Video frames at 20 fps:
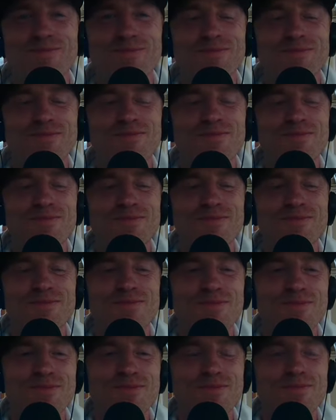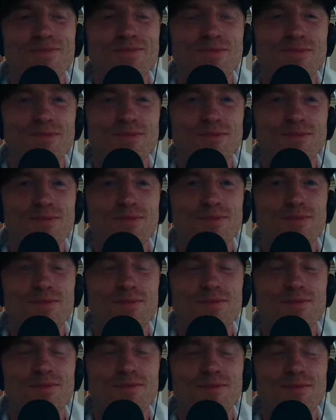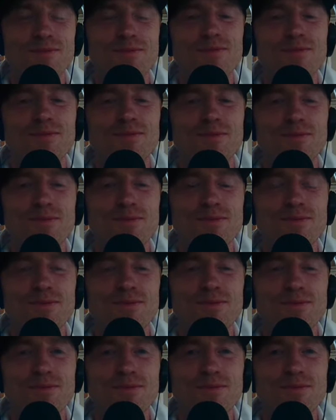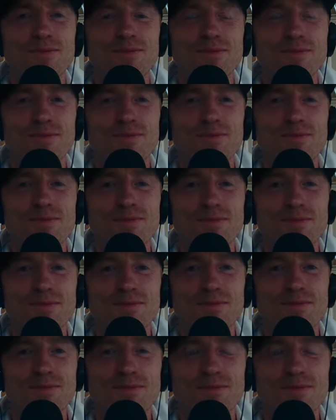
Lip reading: [no speech]